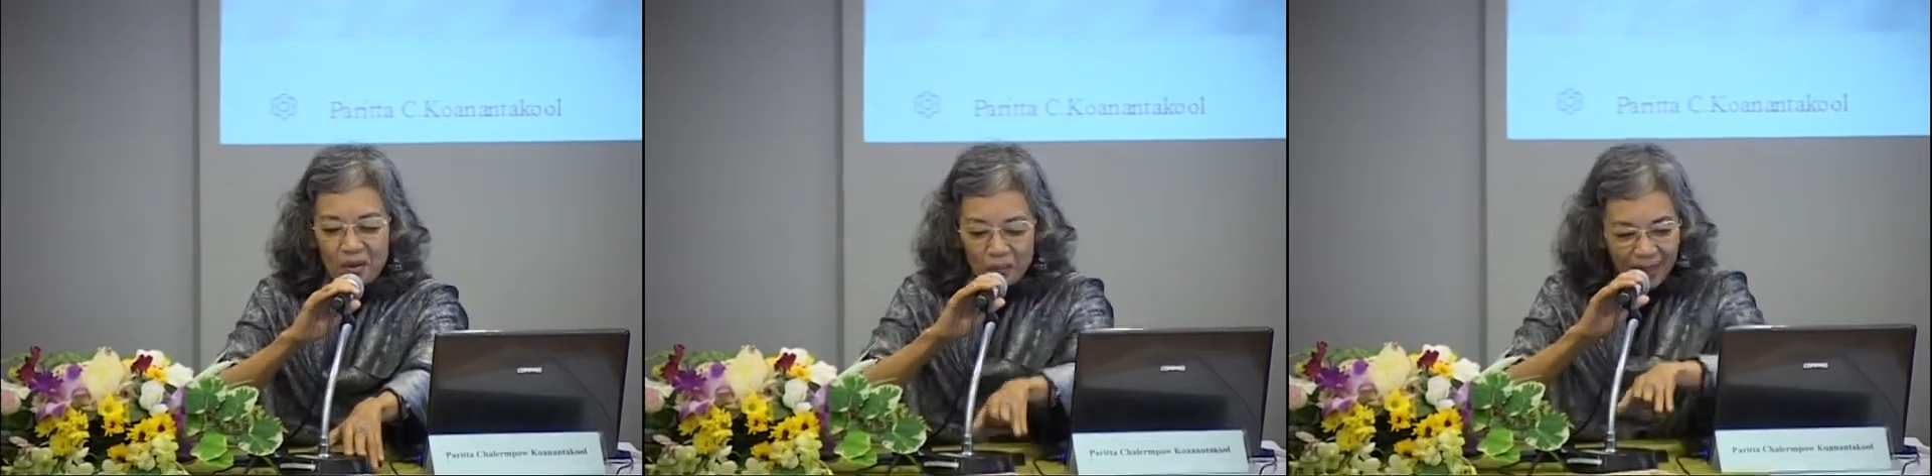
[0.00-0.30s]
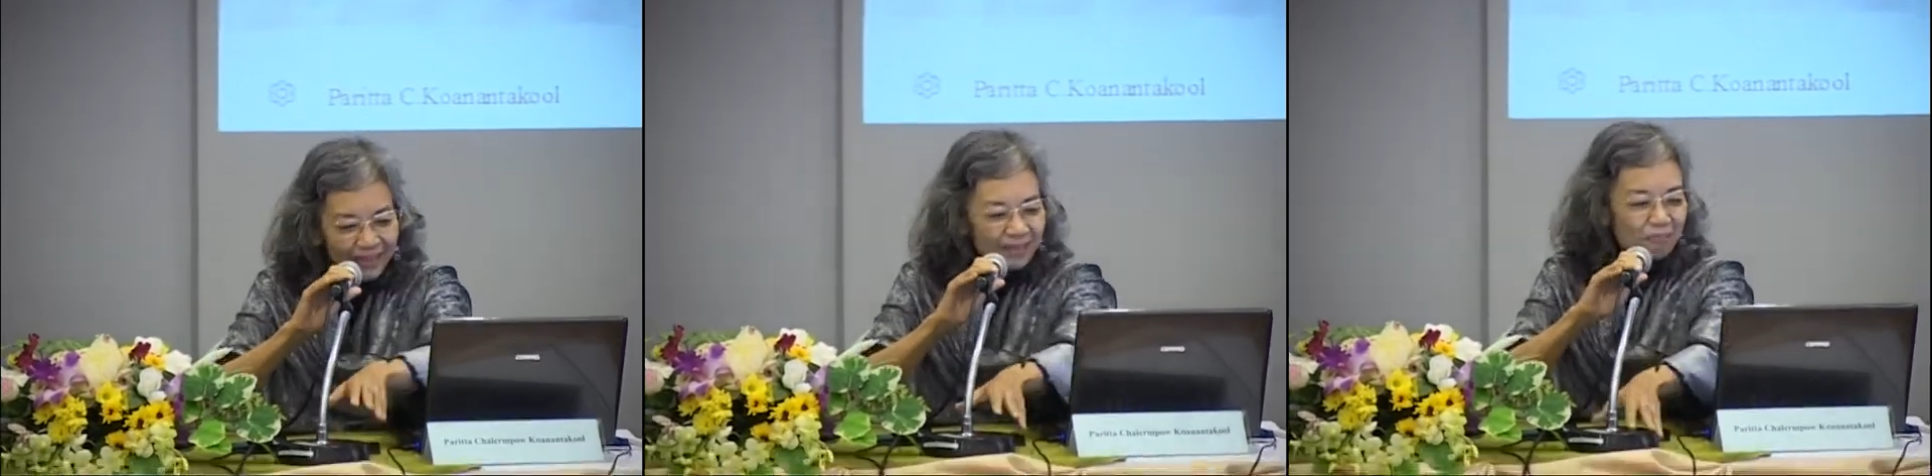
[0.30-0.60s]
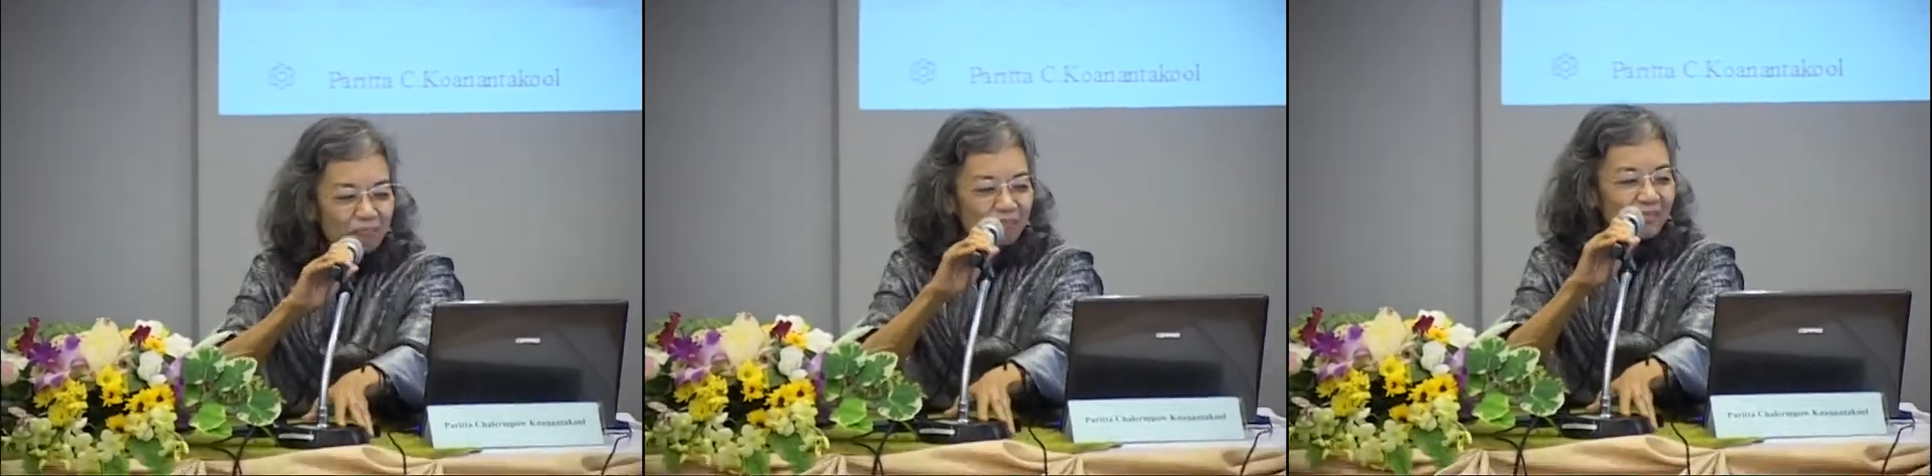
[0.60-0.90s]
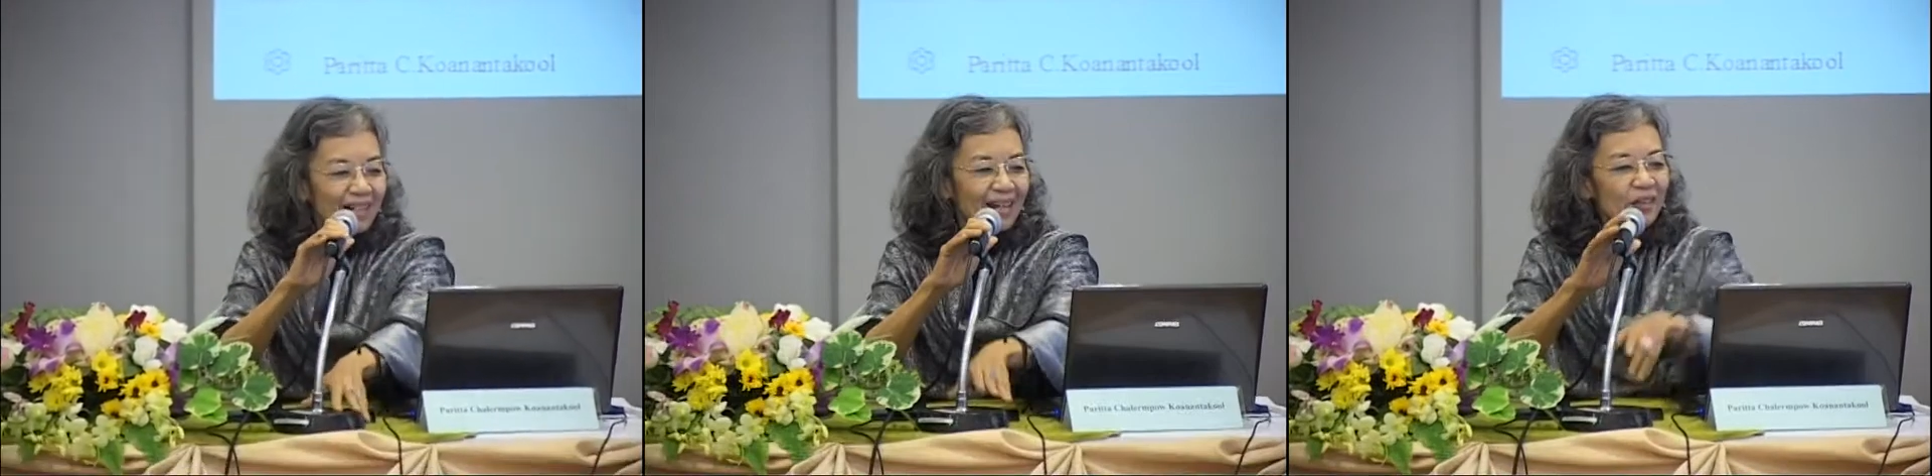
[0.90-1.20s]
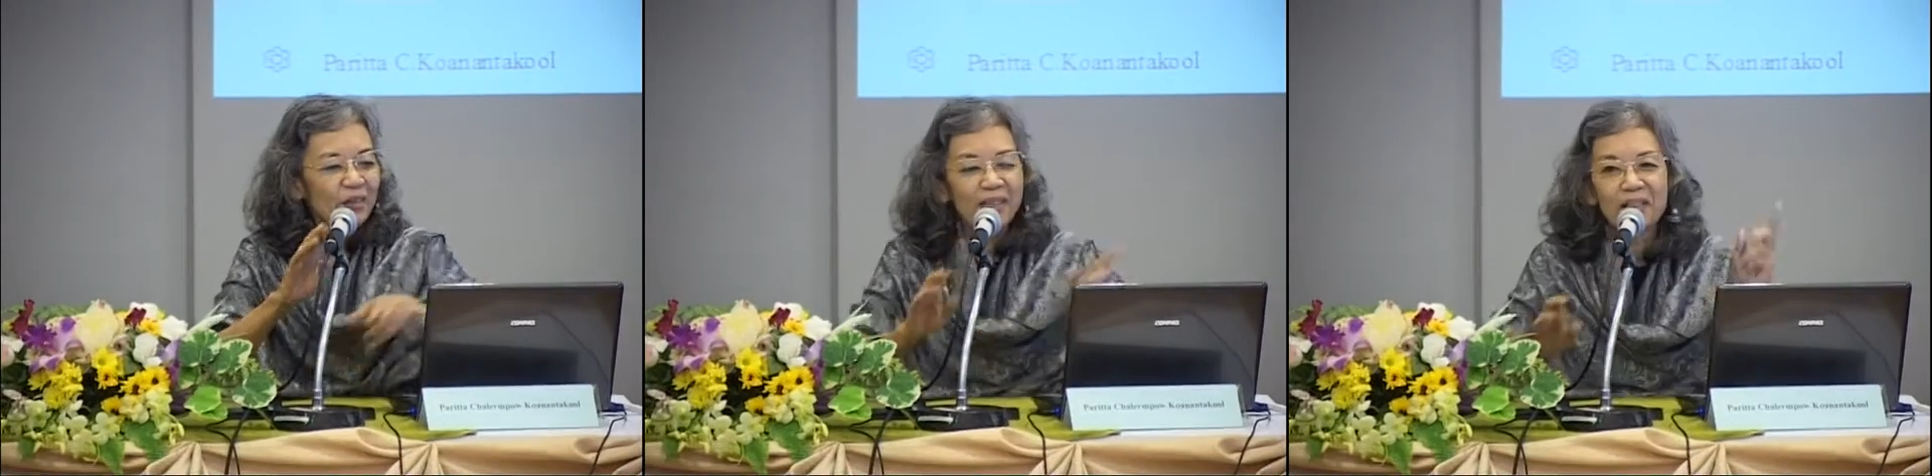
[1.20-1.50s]
Well,
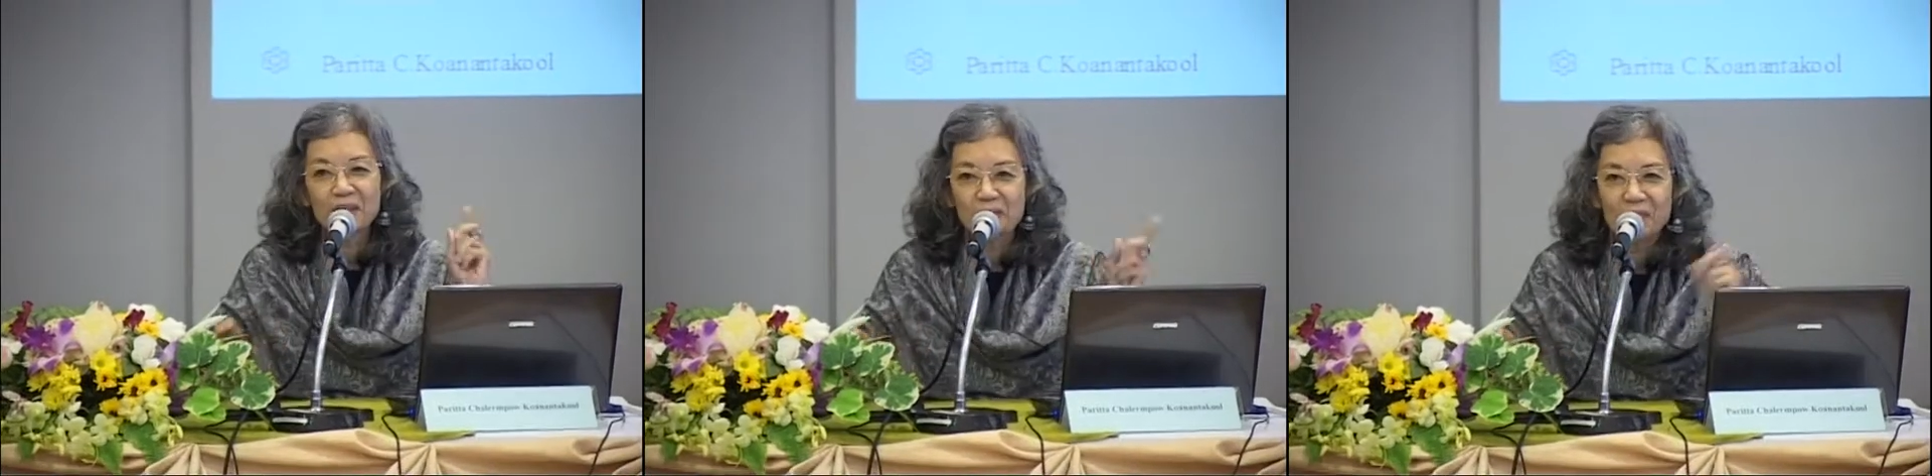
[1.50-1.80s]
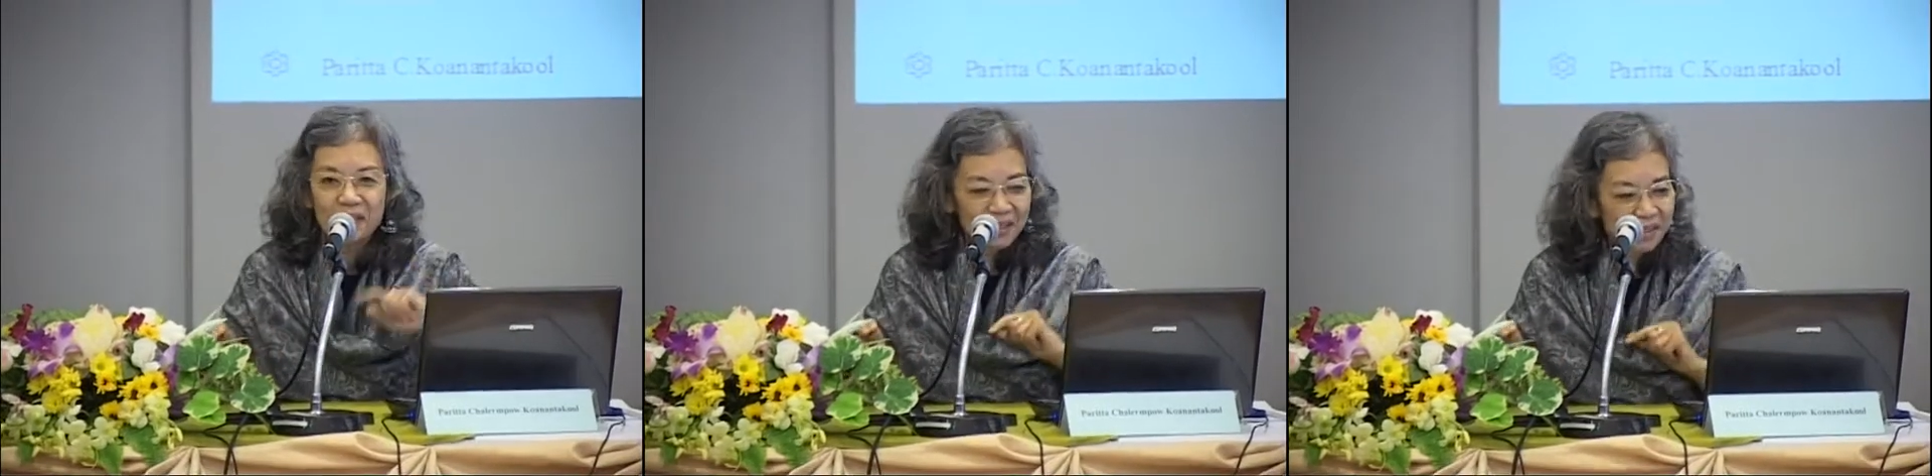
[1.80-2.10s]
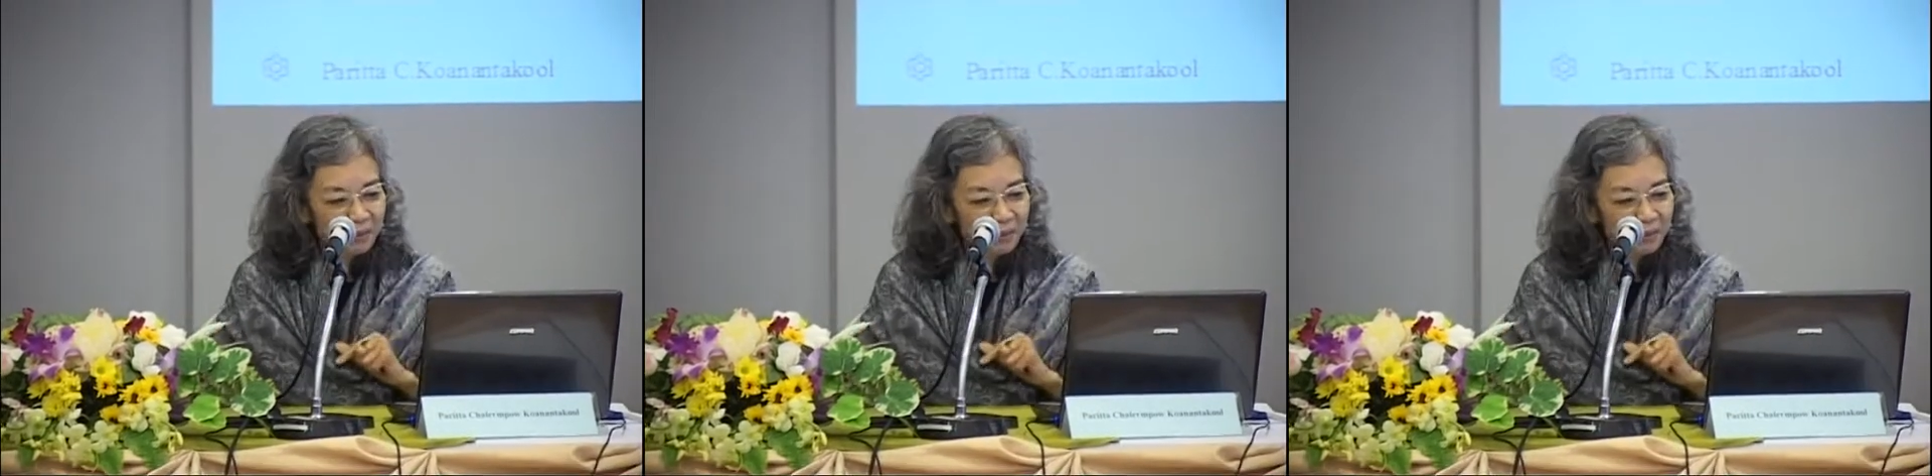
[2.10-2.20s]
according to Mrs.